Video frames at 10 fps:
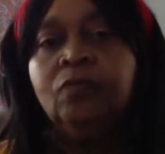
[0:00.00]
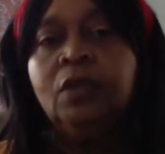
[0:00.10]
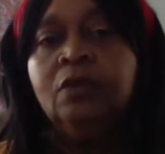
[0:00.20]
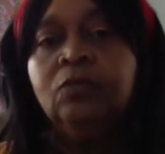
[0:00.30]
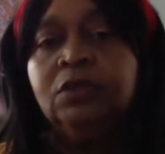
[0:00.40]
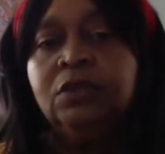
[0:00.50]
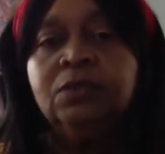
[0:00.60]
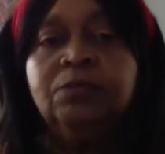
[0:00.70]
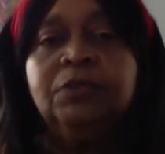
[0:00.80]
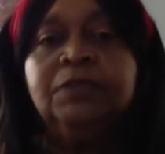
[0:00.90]
we took the
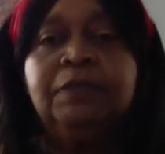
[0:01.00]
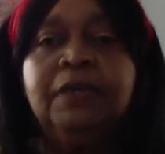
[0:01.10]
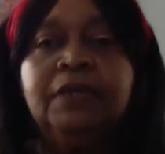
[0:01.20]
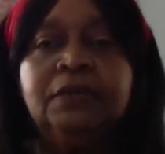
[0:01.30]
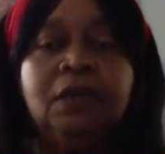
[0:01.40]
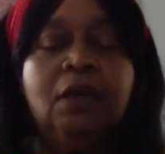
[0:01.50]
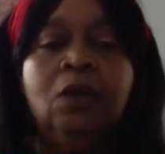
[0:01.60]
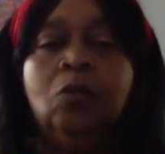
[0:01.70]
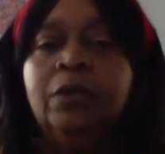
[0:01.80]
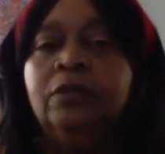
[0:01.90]
Breeze Players,
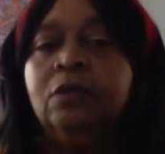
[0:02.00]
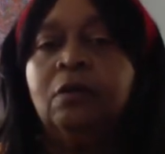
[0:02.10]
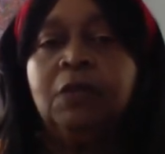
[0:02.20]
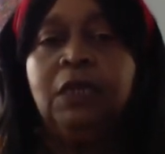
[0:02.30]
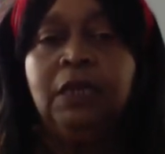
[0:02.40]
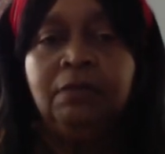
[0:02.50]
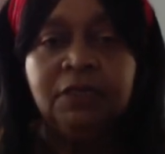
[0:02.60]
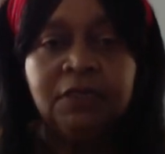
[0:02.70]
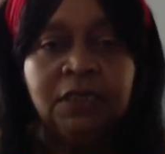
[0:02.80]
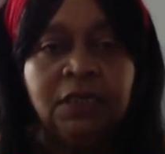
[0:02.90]
we took them in
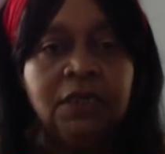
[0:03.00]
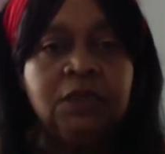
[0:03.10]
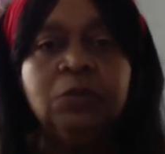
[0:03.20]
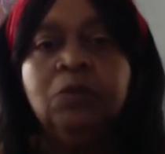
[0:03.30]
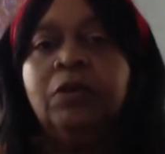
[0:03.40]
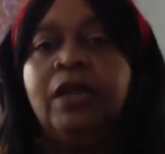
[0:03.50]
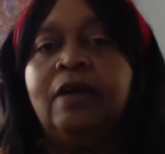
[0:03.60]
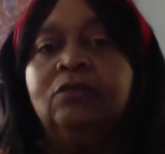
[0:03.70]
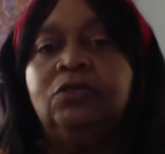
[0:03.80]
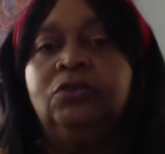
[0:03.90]
limousines, we went
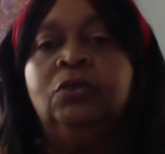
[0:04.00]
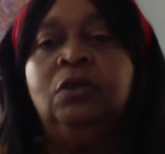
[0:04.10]
out to,